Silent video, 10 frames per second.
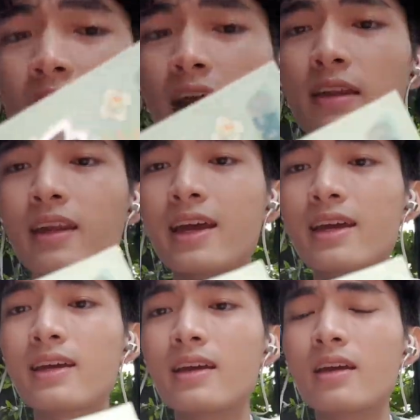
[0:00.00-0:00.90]
and
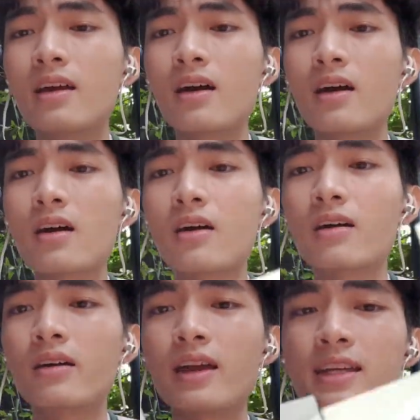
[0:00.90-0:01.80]
they
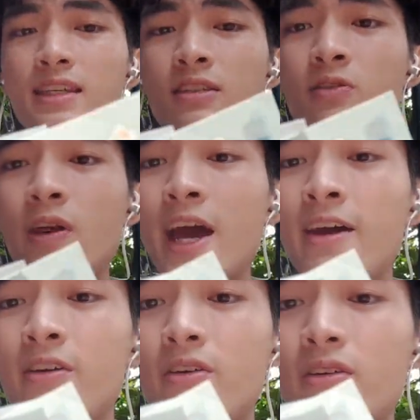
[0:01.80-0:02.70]
are getting together.